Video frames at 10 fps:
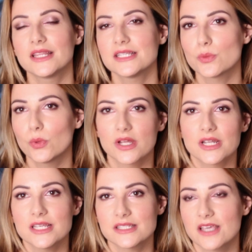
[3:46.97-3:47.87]
This
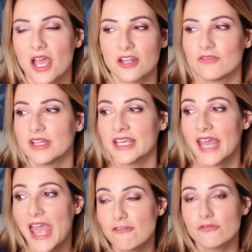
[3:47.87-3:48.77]
one is kind of like
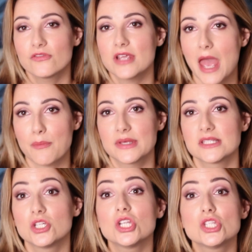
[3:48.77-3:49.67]
every
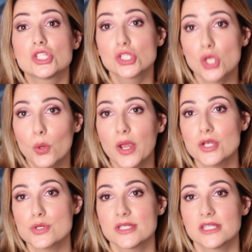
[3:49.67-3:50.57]
episode is so
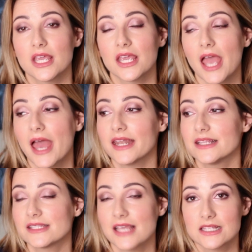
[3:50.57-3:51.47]
interesting, and
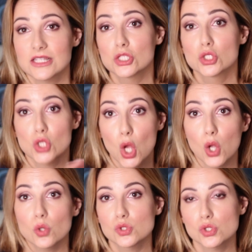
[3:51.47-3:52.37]
it has
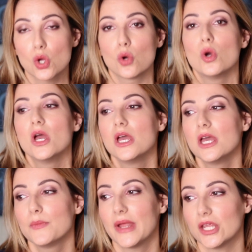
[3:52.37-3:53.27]
so
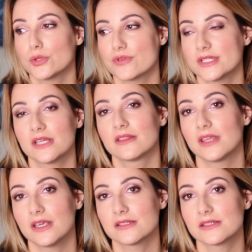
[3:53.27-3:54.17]
many interesting things.